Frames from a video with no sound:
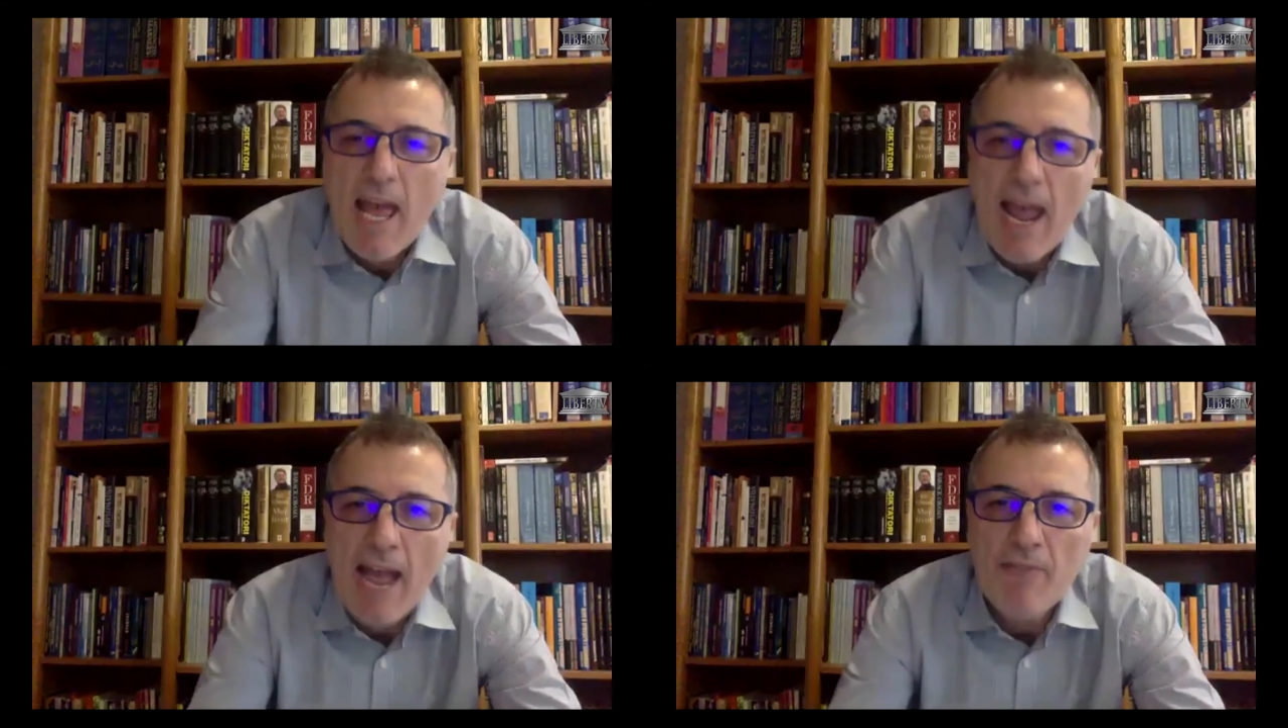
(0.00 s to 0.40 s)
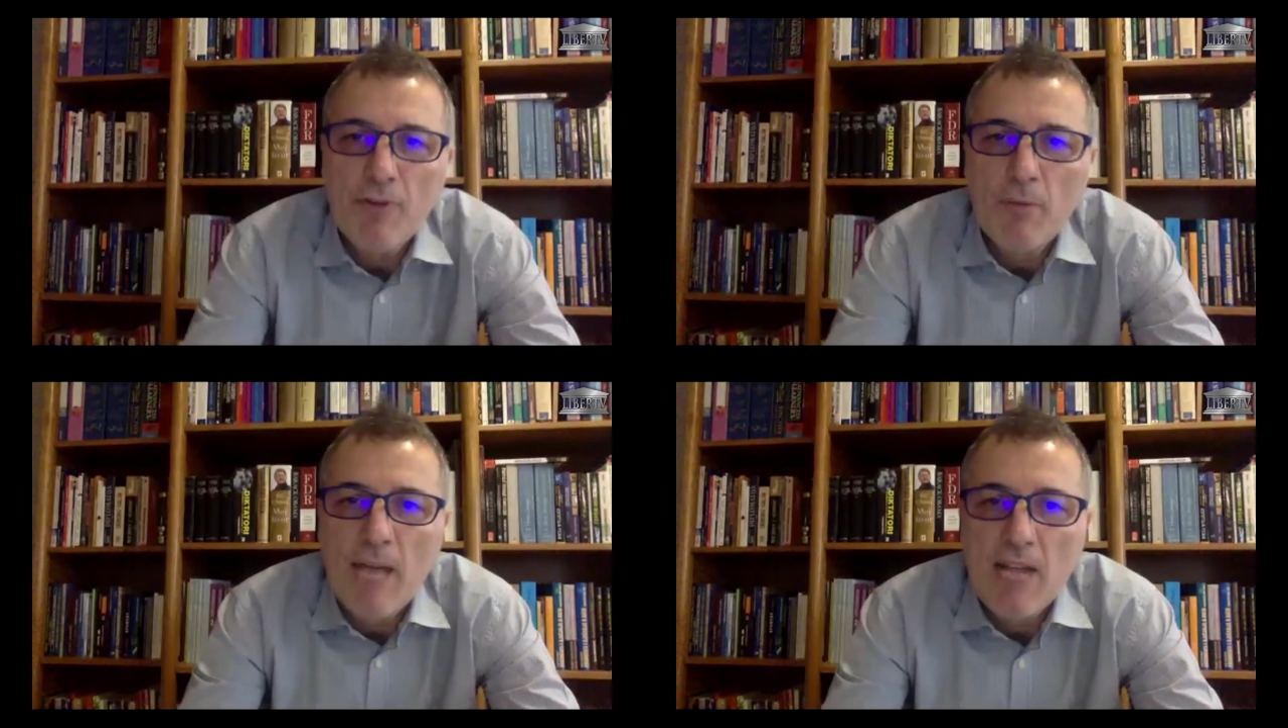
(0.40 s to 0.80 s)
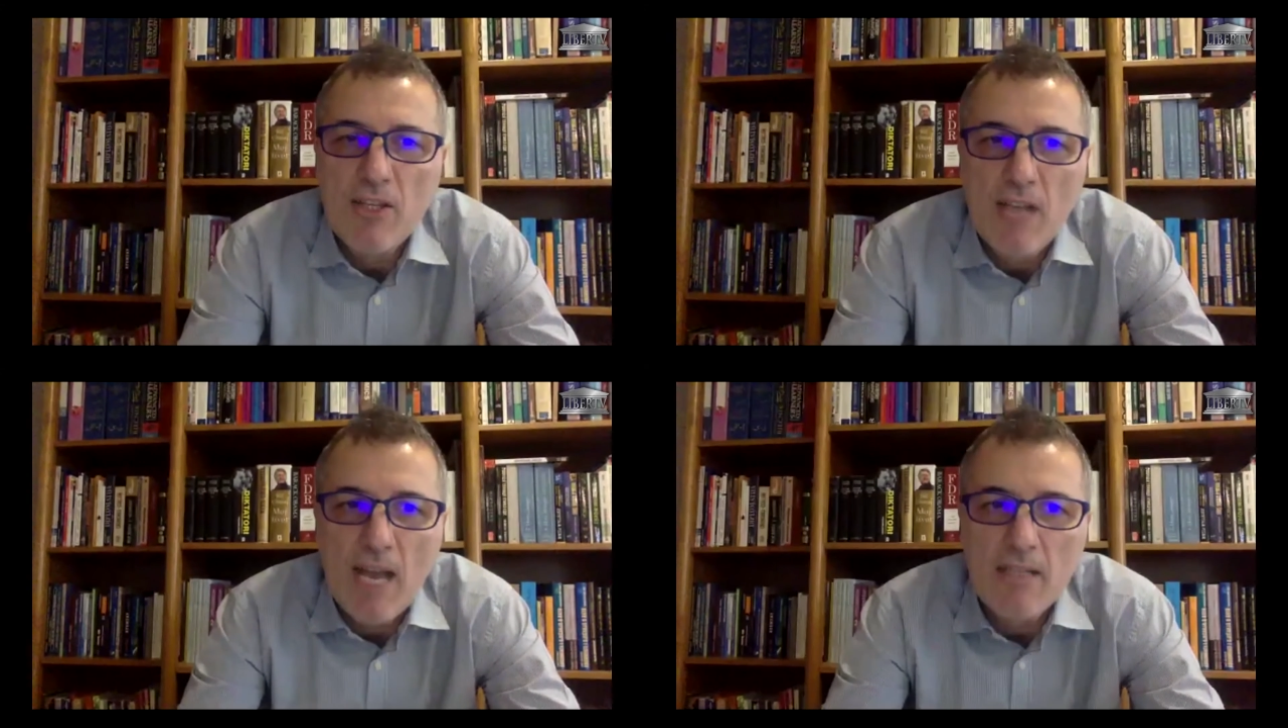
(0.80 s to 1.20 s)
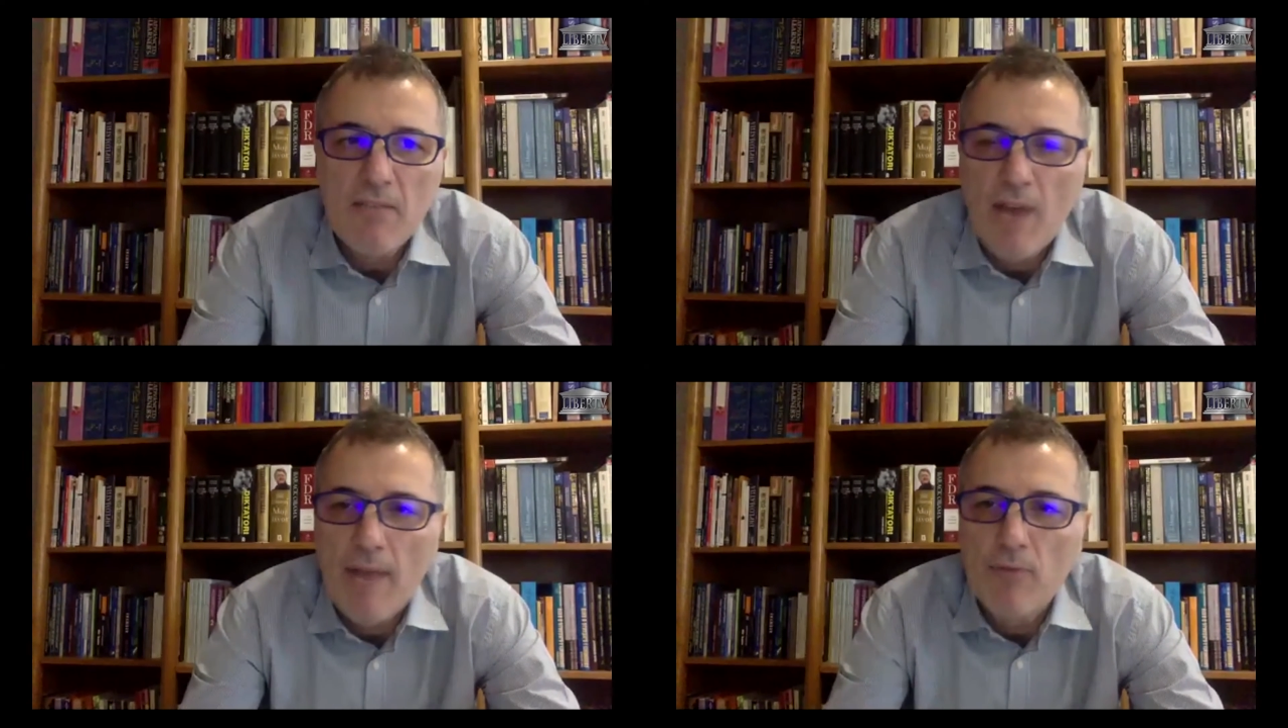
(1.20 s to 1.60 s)
and from
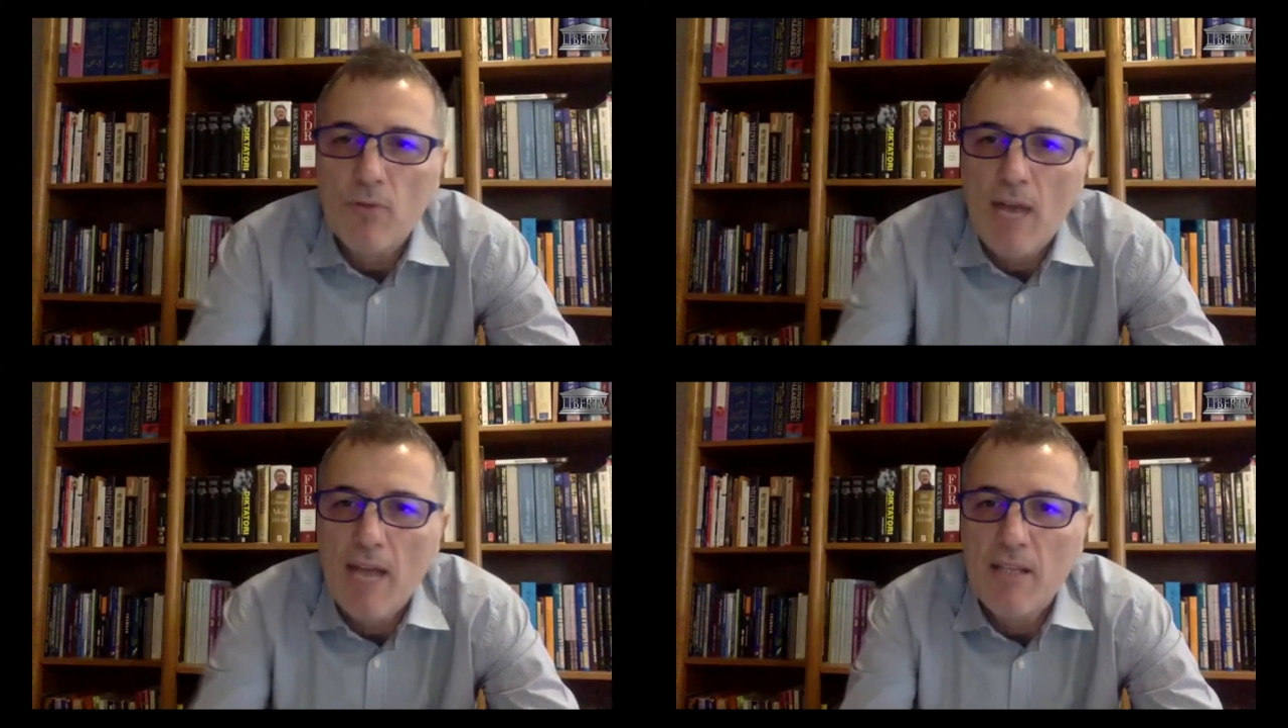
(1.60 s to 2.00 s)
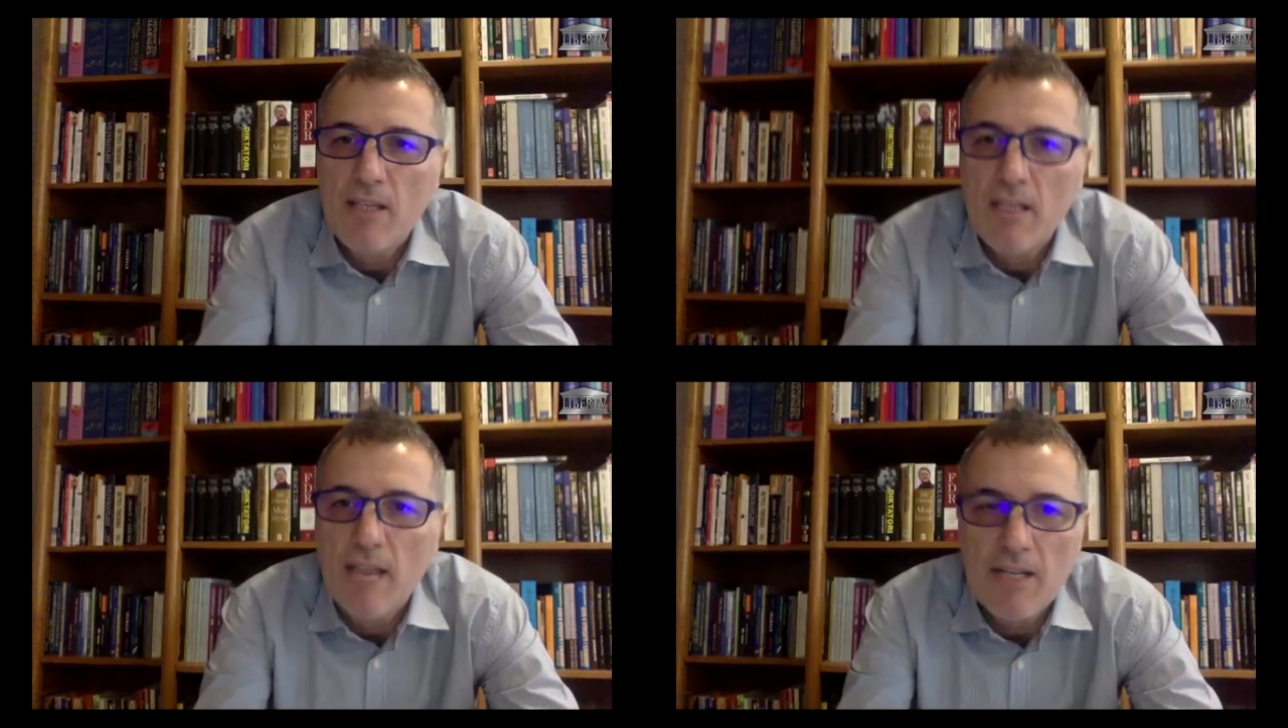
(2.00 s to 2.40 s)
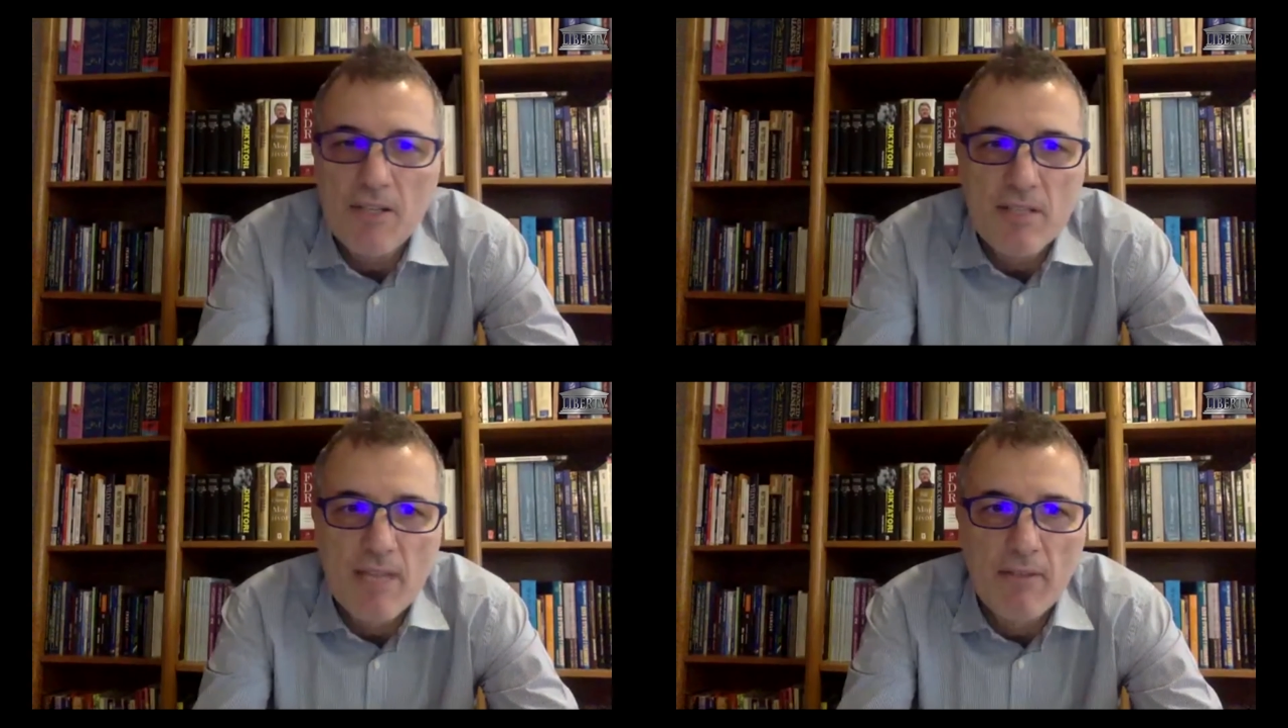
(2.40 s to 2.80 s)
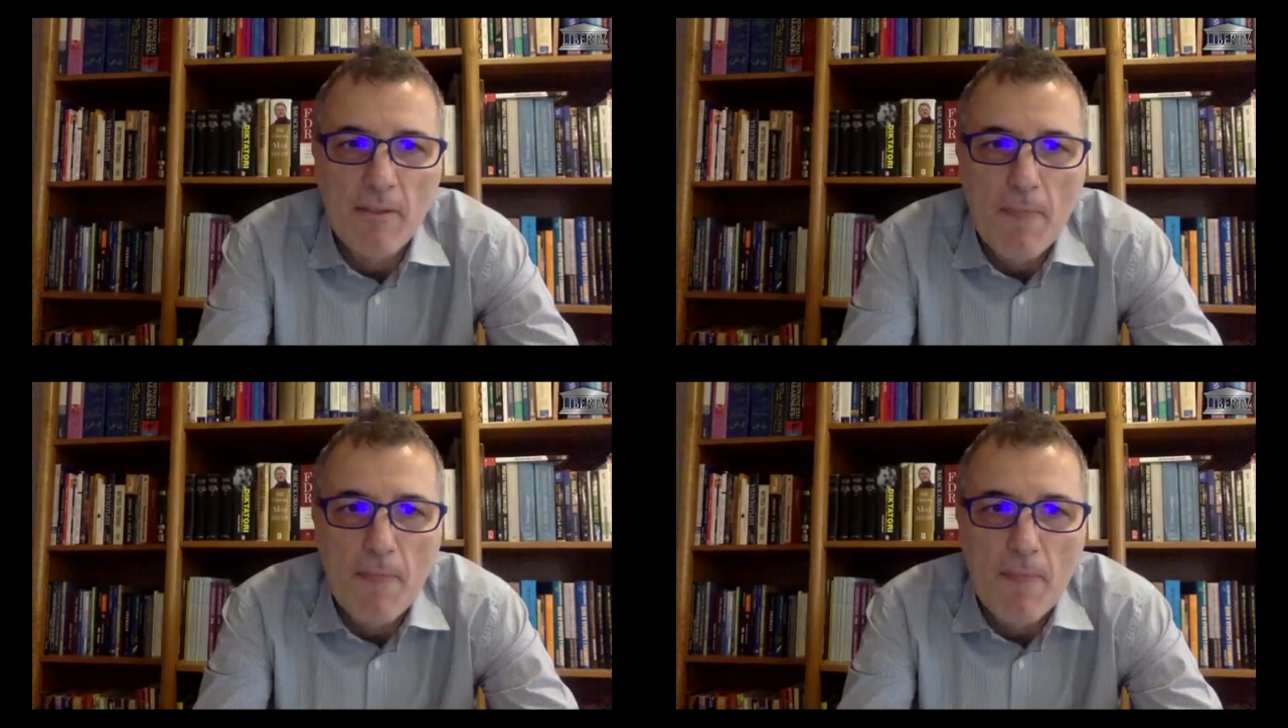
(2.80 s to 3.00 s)
1995 to 1997.